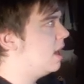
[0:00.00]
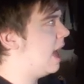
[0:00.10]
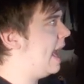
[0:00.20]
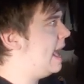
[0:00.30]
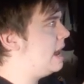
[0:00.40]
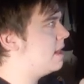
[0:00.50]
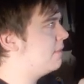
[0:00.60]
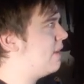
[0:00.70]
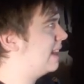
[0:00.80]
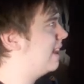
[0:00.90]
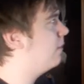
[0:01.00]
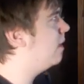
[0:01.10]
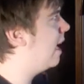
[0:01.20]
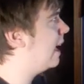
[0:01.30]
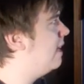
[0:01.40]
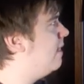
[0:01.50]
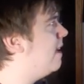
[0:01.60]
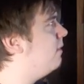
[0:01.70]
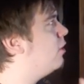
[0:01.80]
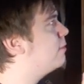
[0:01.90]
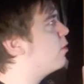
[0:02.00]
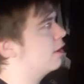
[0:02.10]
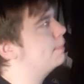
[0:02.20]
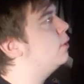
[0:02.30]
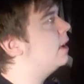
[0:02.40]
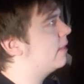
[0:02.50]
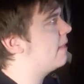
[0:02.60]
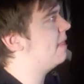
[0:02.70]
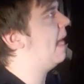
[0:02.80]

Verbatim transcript: and the fact that it, like it, it looks more spooky than